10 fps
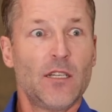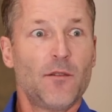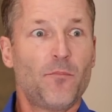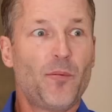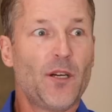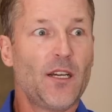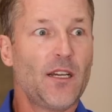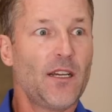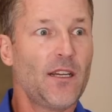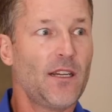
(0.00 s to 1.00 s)

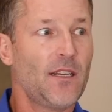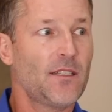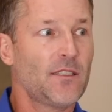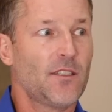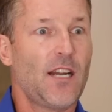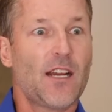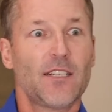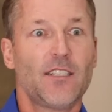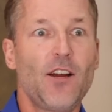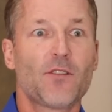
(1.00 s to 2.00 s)
but you're not
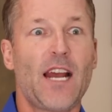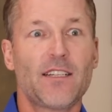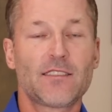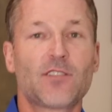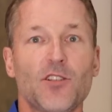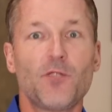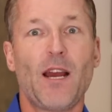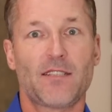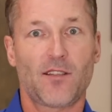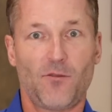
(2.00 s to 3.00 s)
going to know that until you
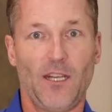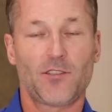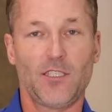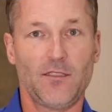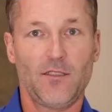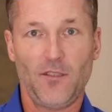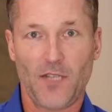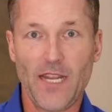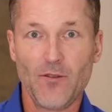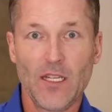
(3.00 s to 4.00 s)
ask the question.
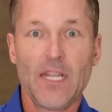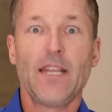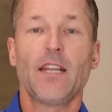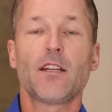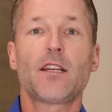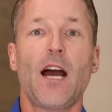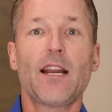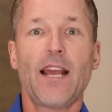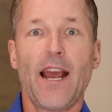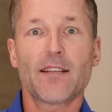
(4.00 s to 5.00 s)
Okay? And you got
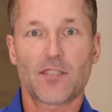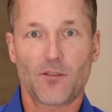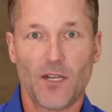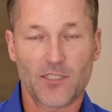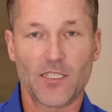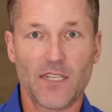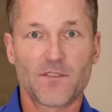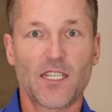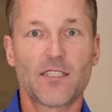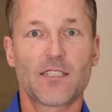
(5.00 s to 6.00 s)
to ask the question.
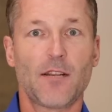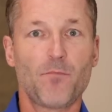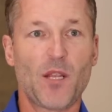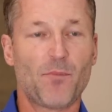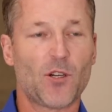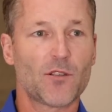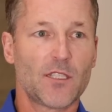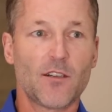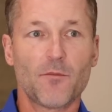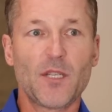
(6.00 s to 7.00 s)
I've said to some people, you
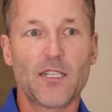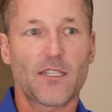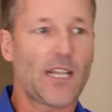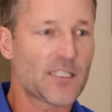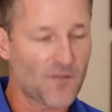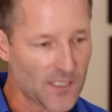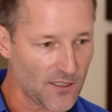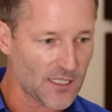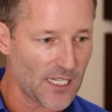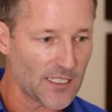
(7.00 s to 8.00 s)
know, I'll be in a class
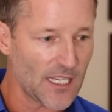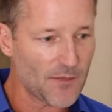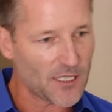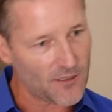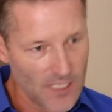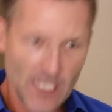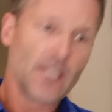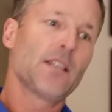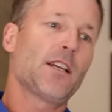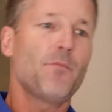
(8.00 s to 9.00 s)
facilitating them and they'll
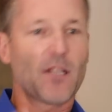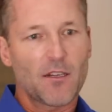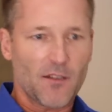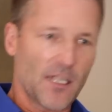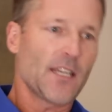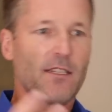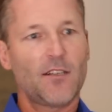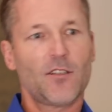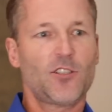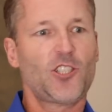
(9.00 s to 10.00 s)
give me their thing,
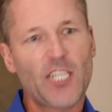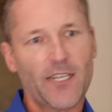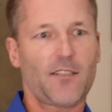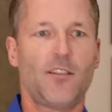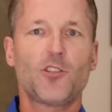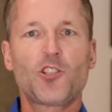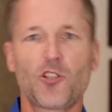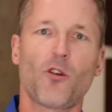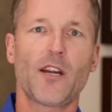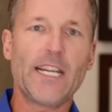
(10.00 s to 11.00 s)
their shtick, their
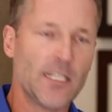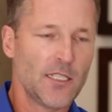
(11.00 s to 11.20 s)
story.